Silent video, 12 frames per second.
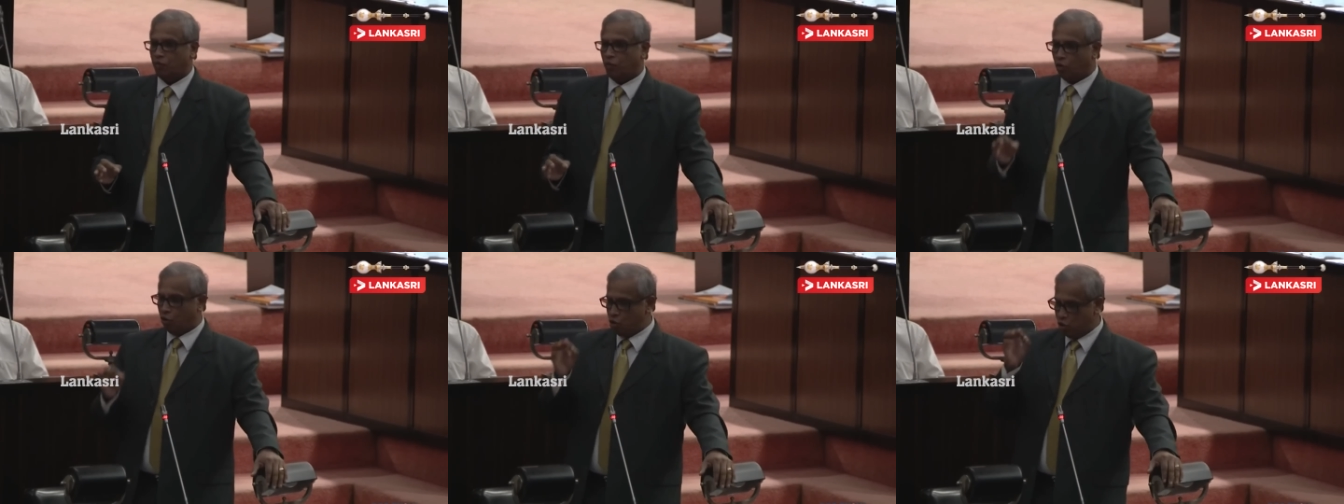
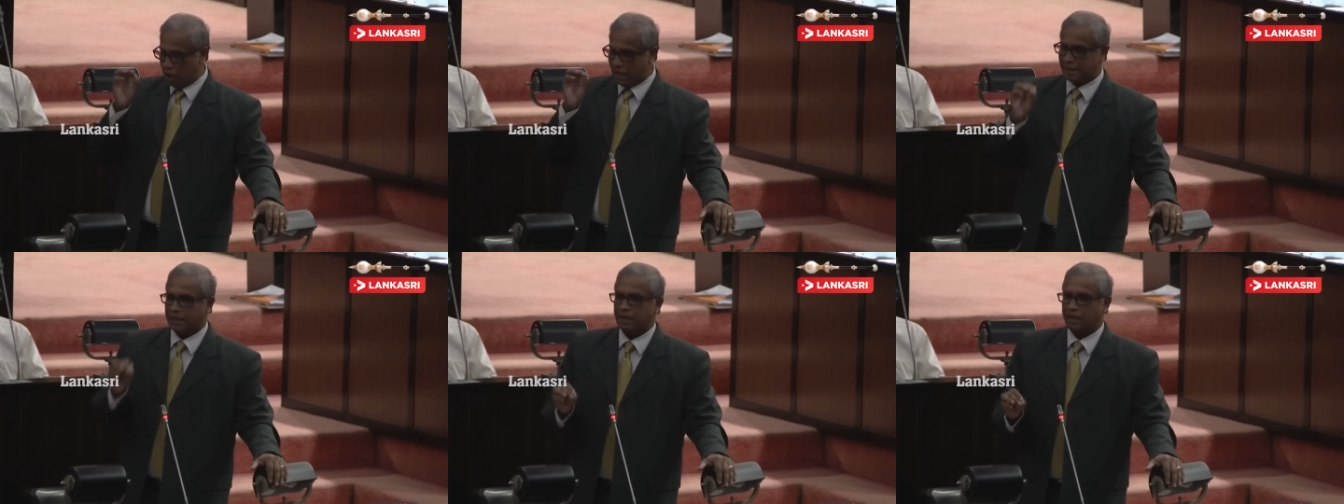For good
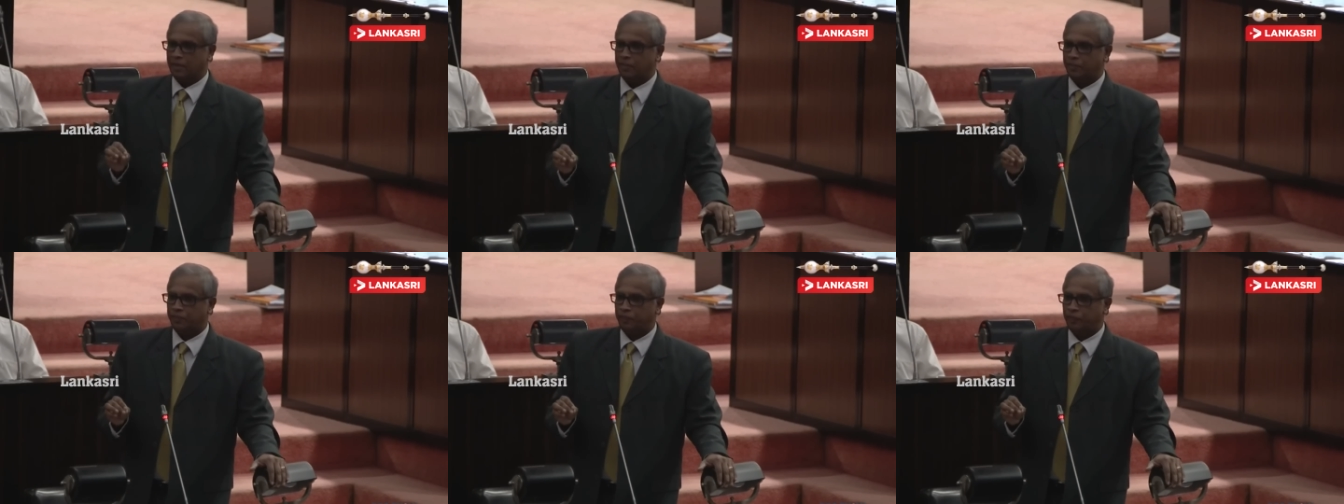reason.
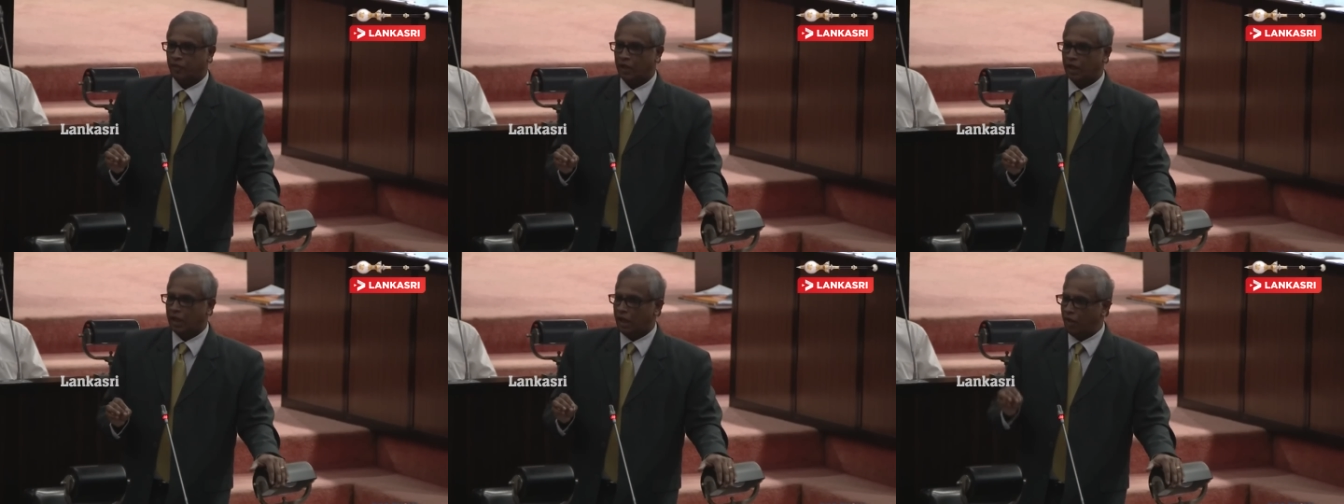
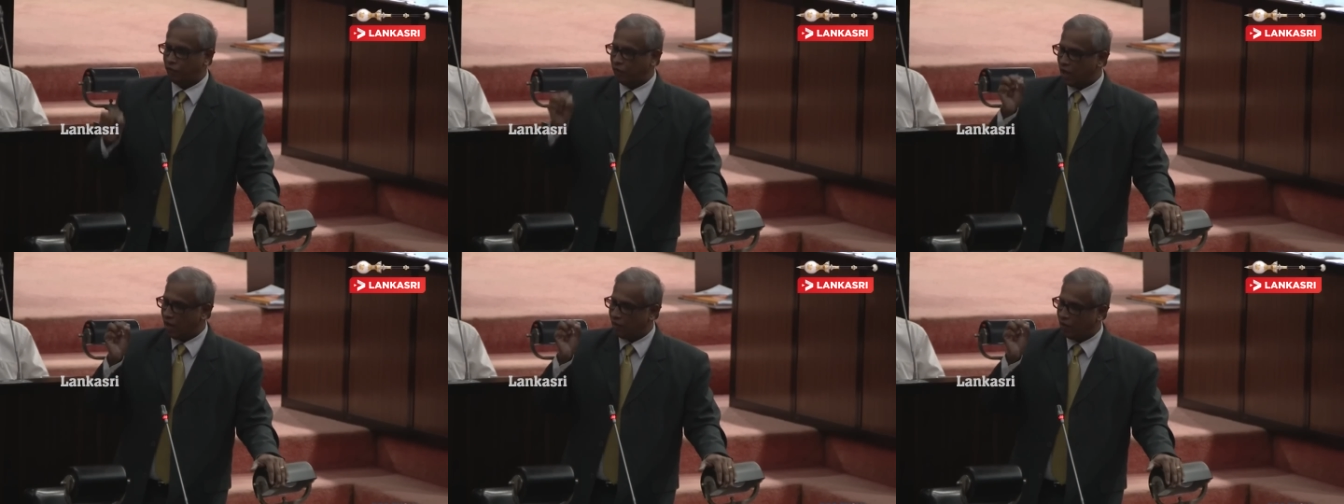If
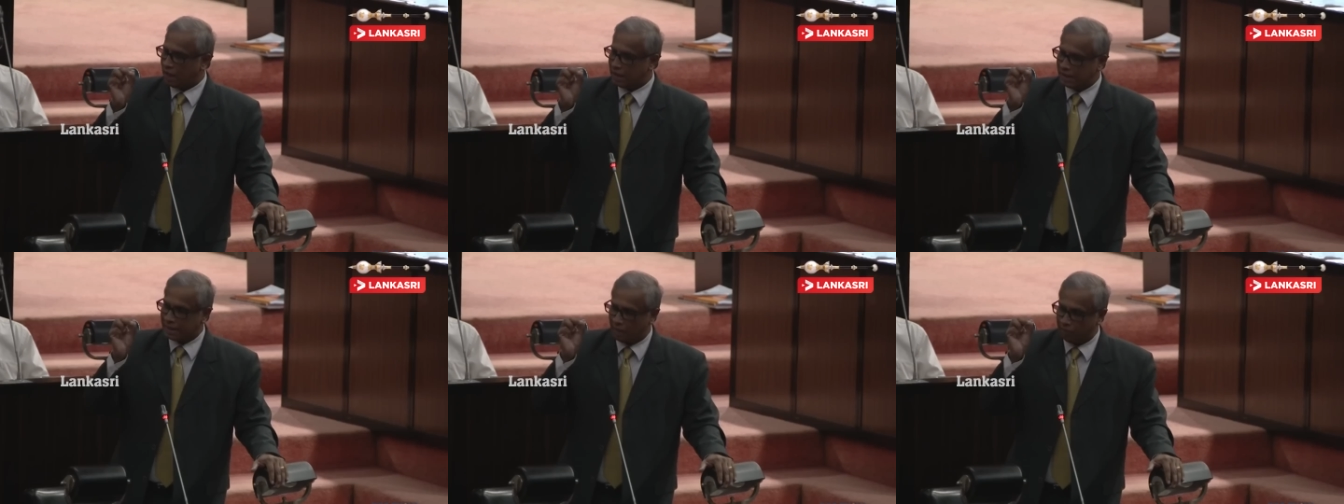there
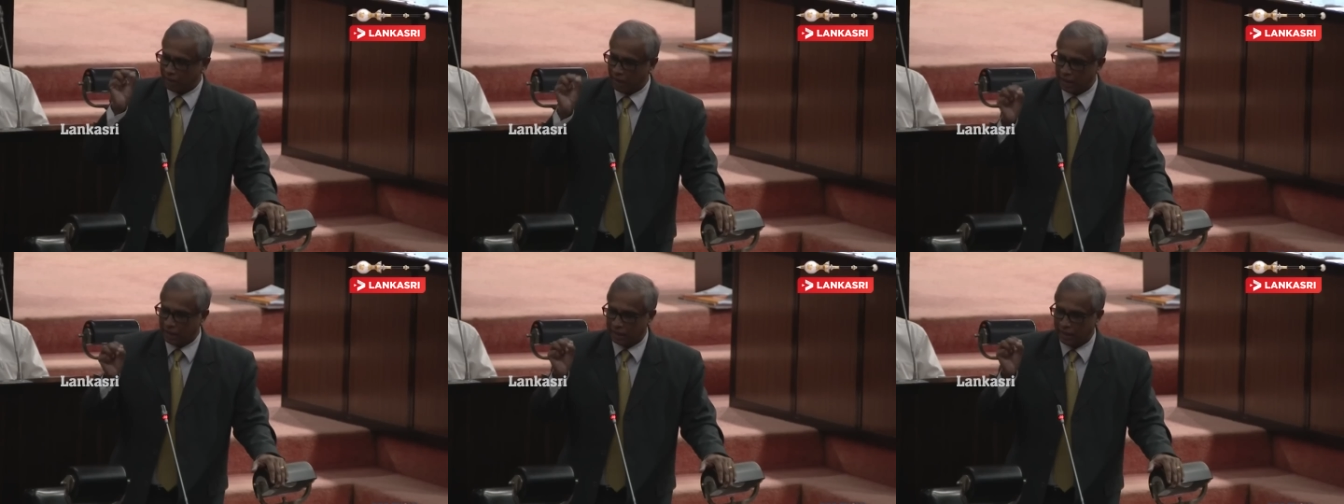was
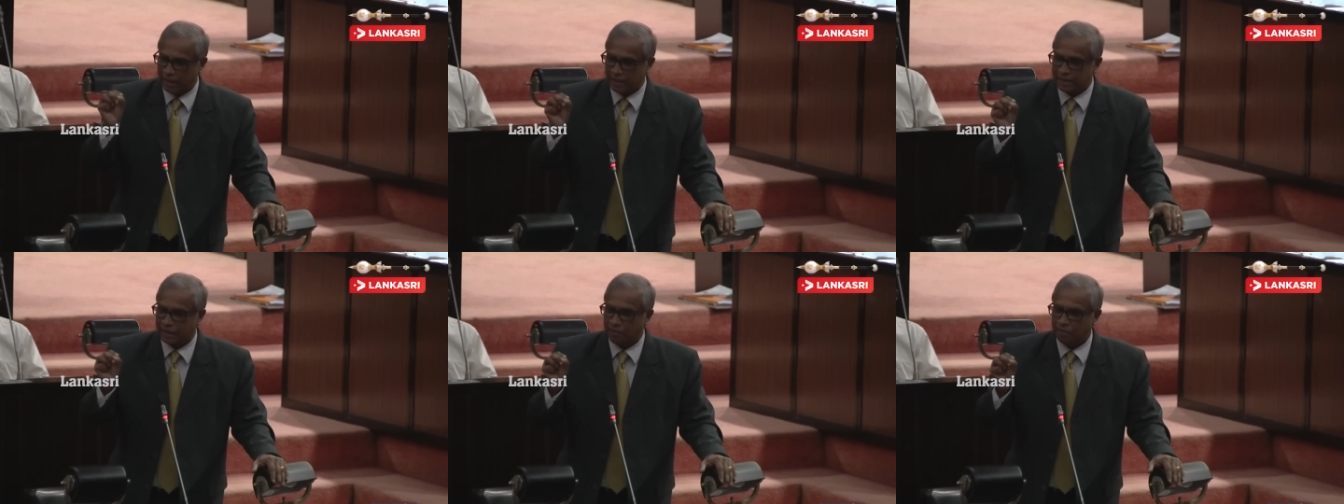something
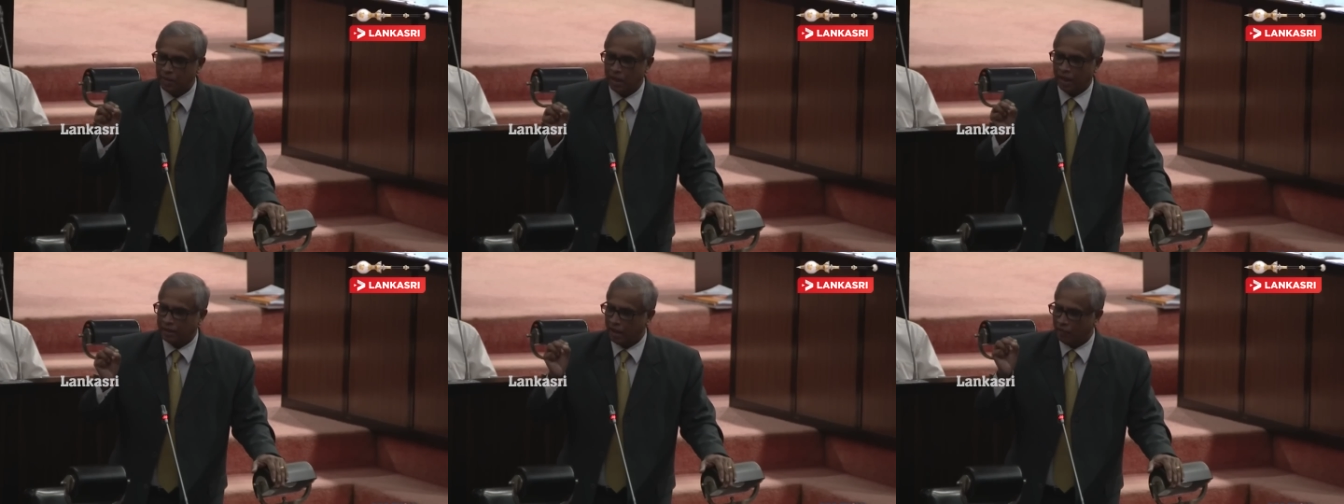against him
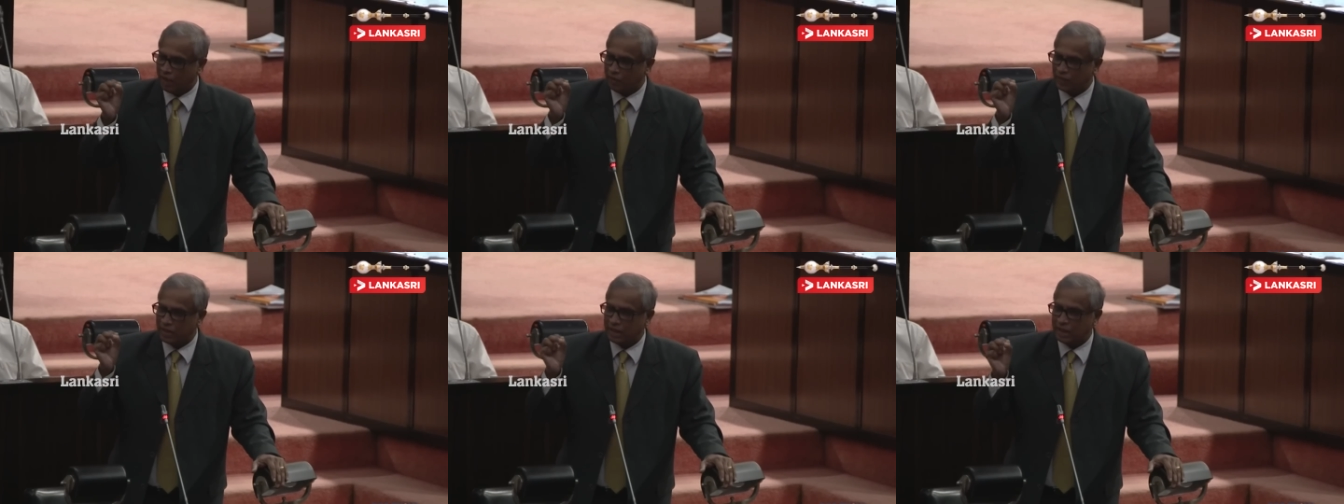and there were
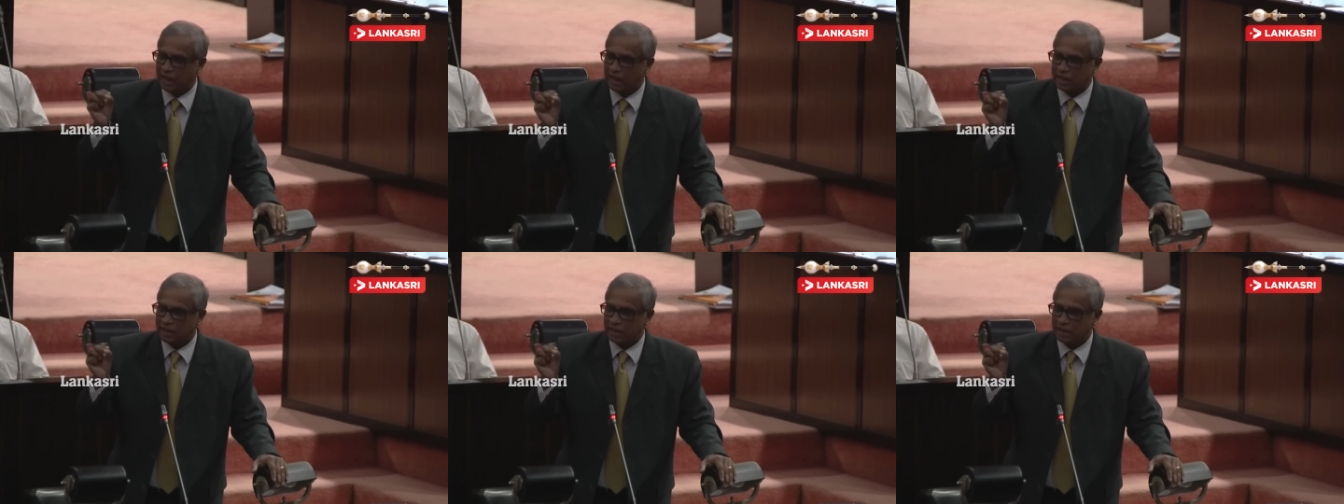
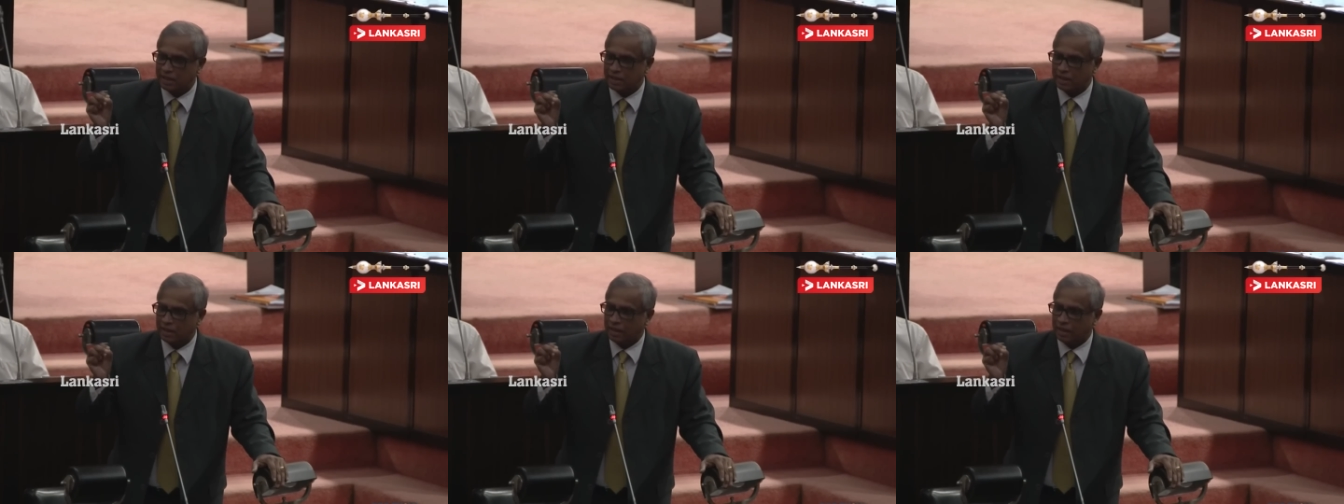investigations,